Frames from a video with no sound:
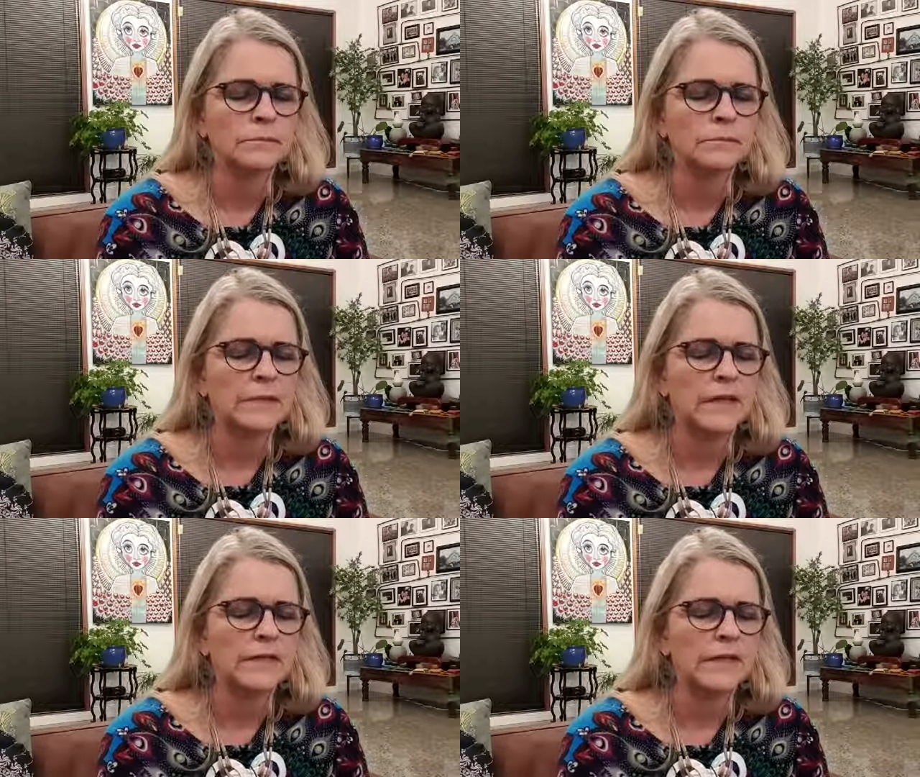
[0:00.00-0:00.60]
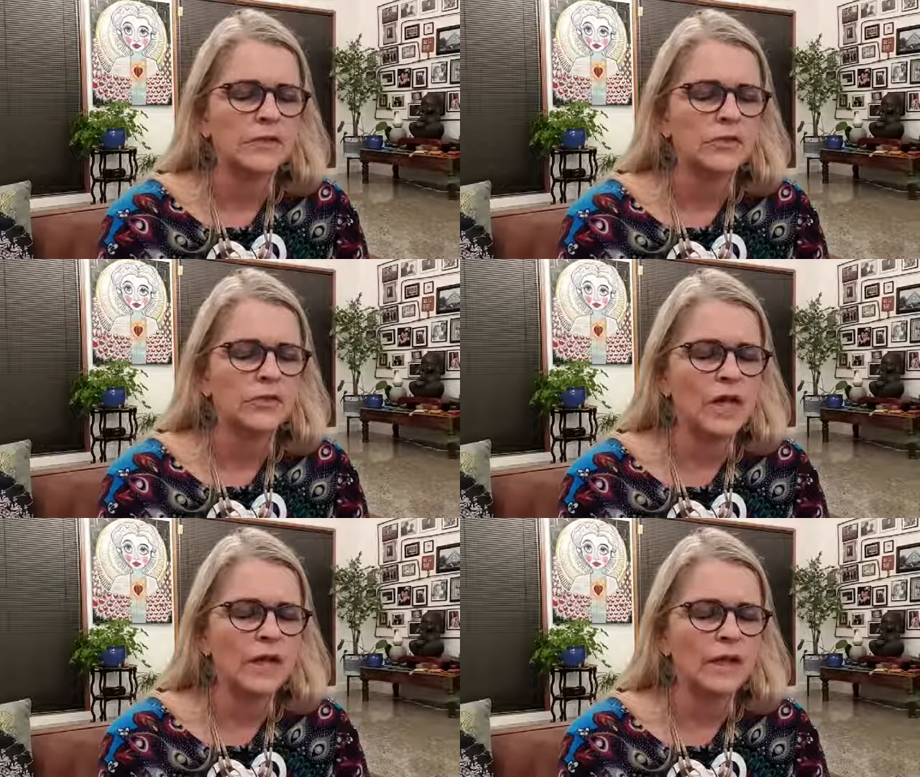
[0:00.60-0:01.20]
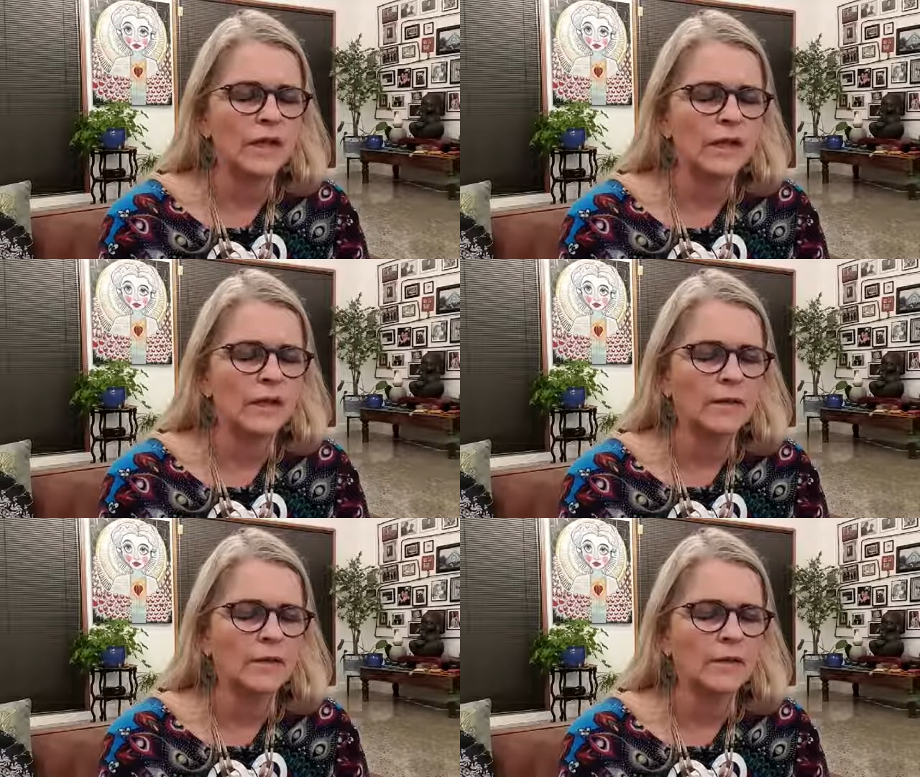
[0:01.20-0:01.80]
And they're
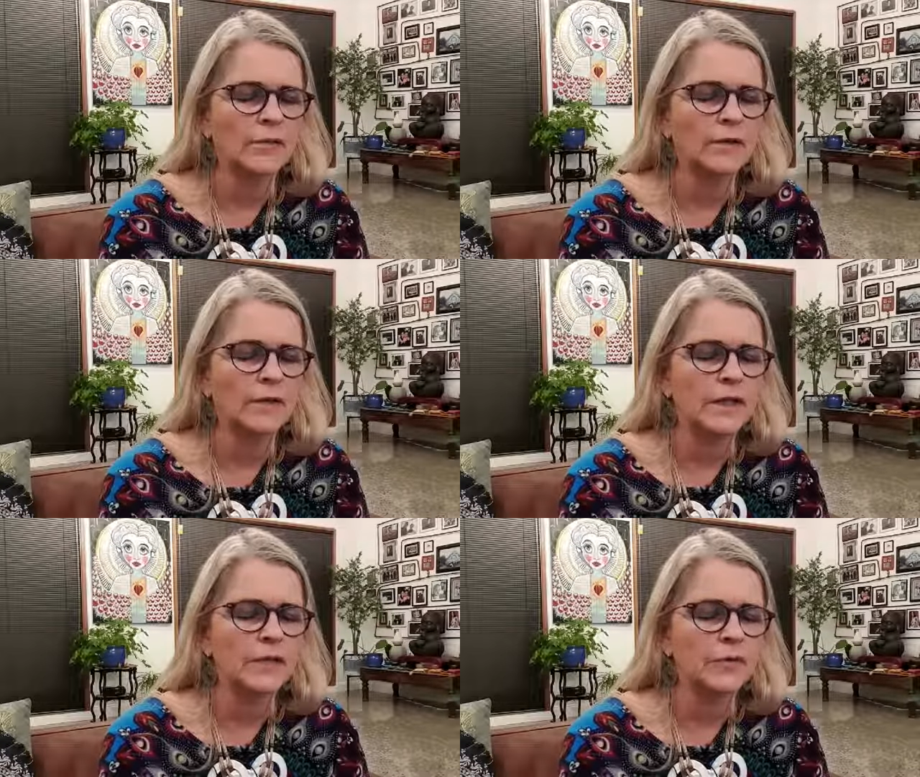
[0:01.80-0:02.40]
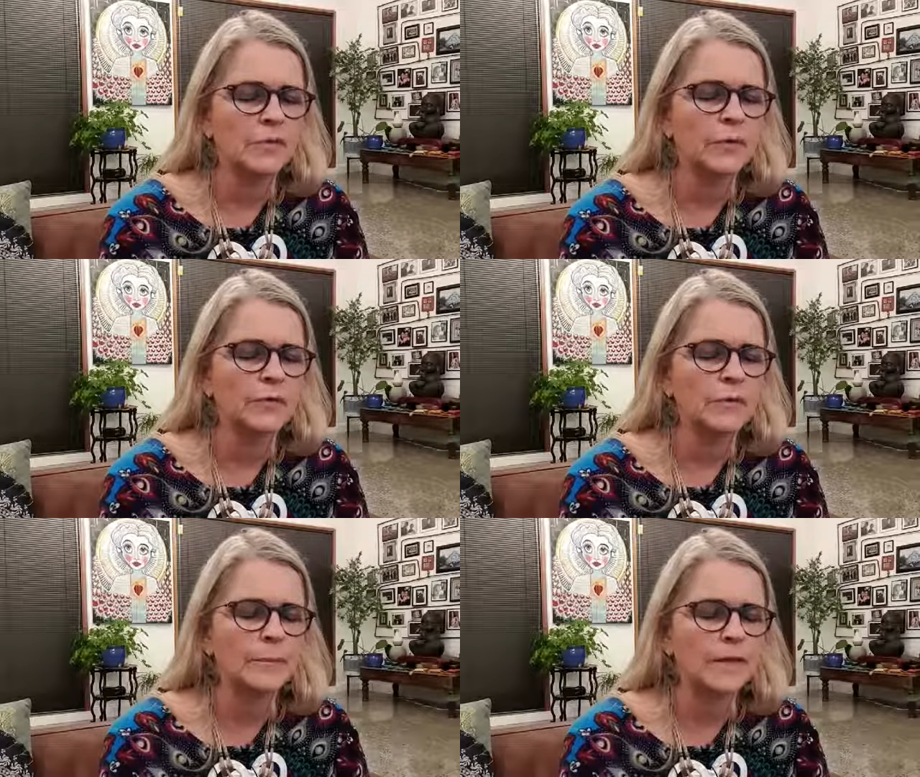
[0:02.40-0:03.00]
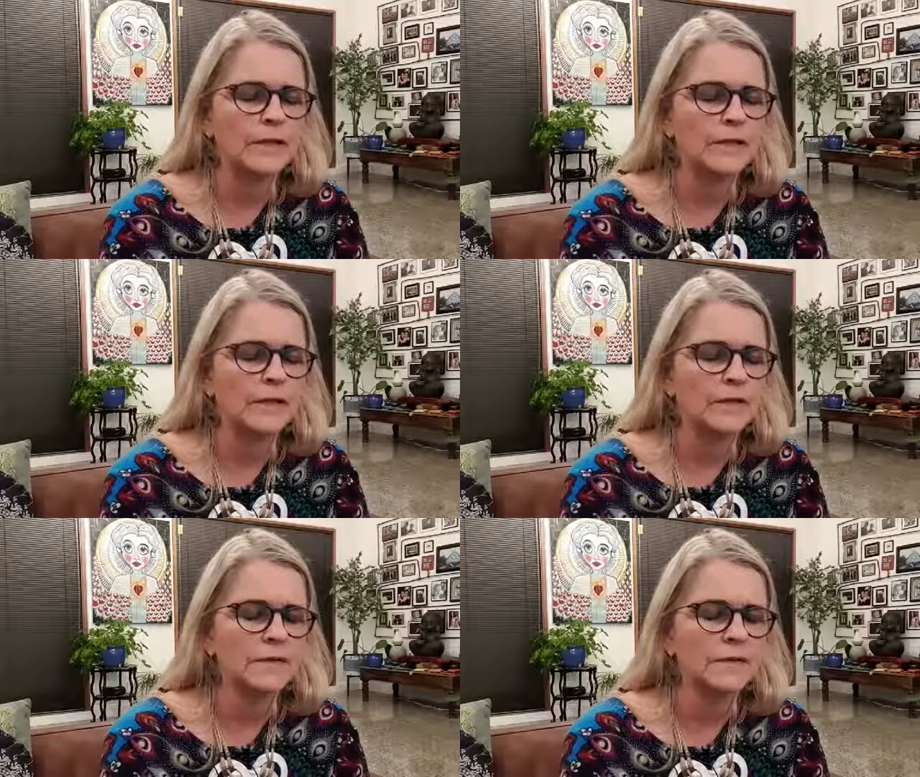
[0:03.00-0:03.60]
struggling with their
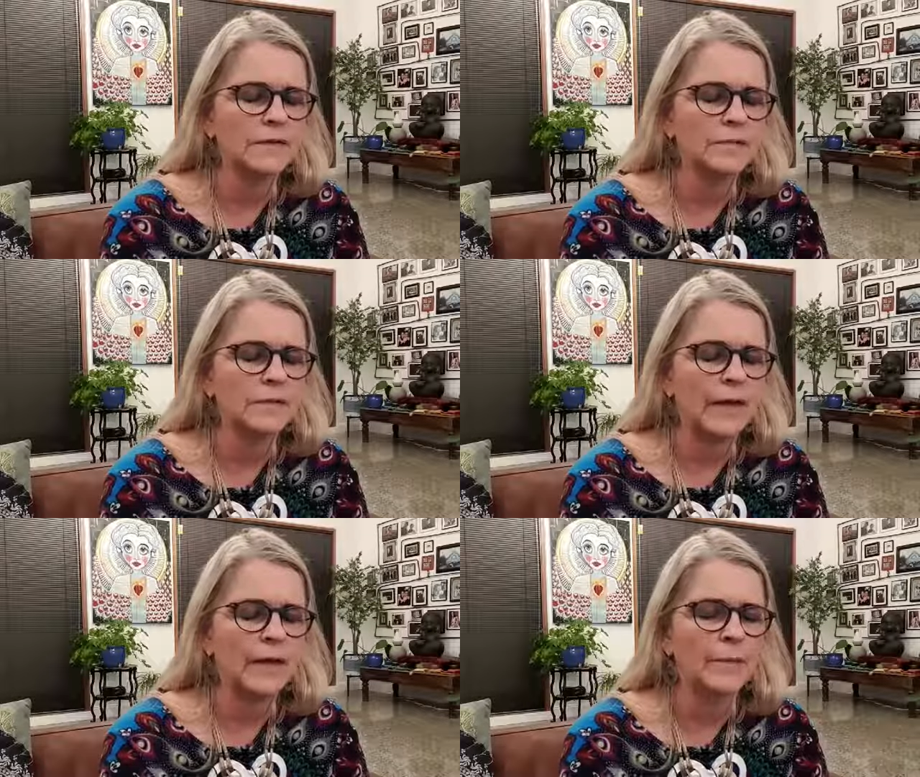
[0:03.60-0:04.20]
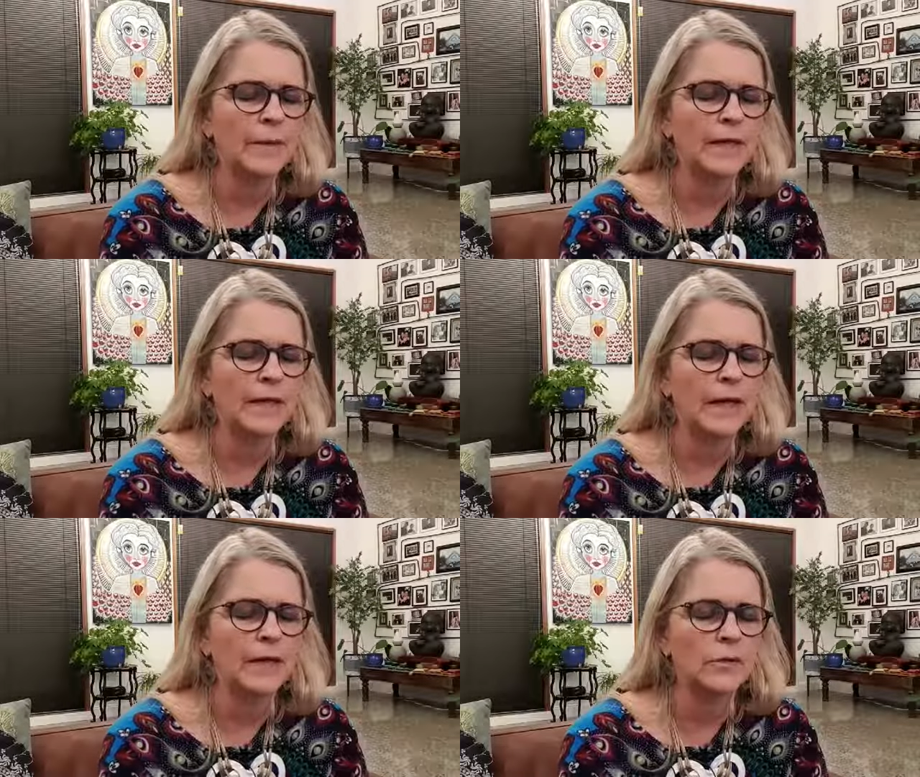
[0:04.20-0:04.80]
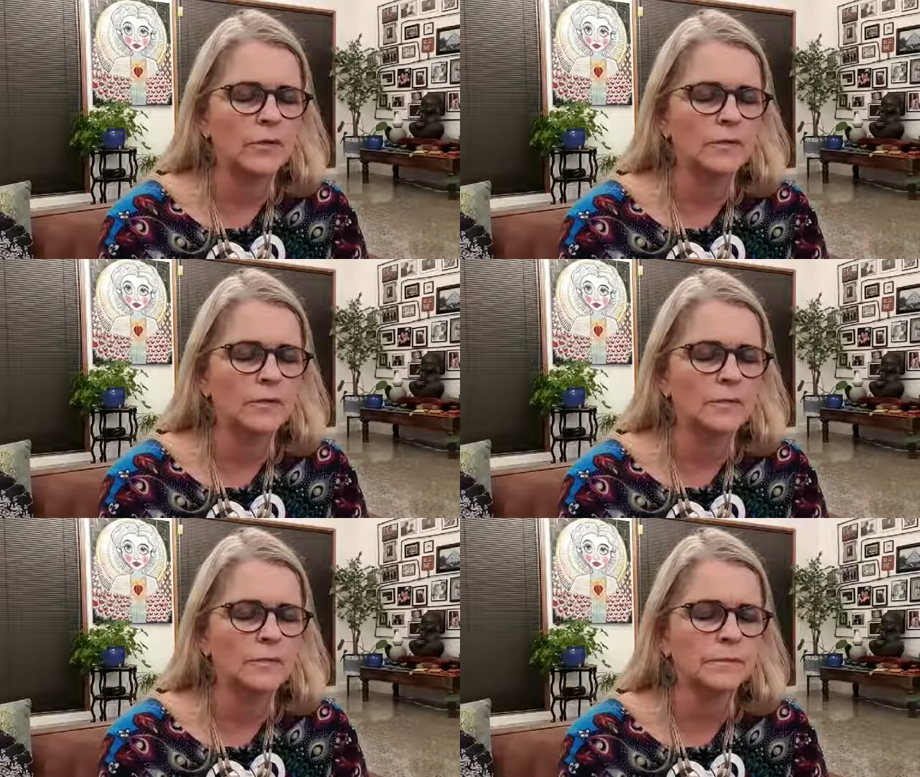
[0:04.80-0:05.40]
responsibilities and being adults,